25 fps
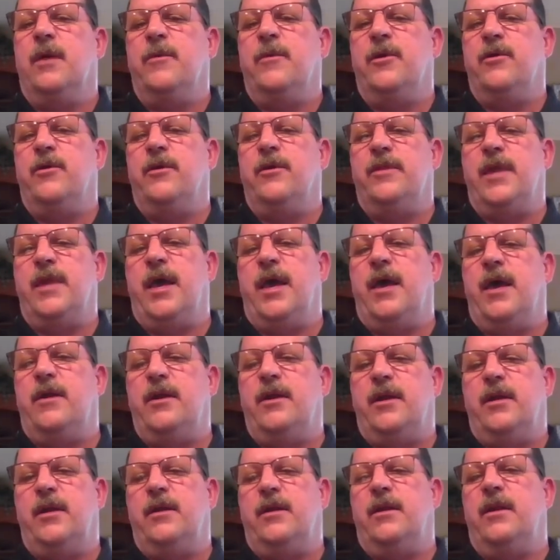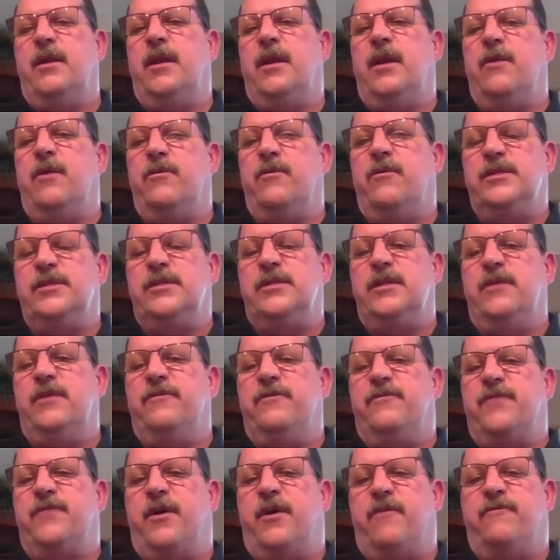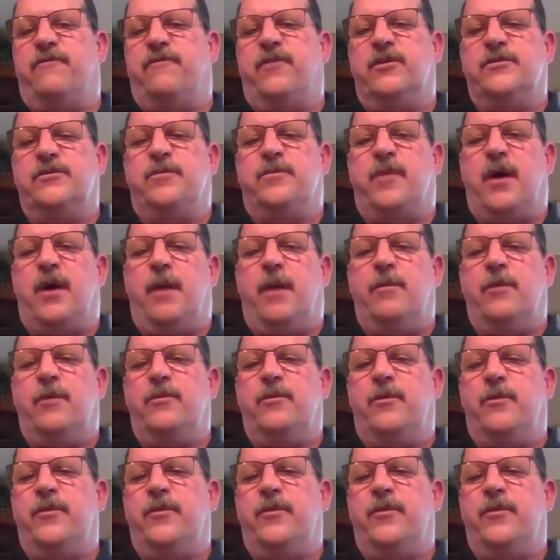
Coming on down, and then here we see our first problem.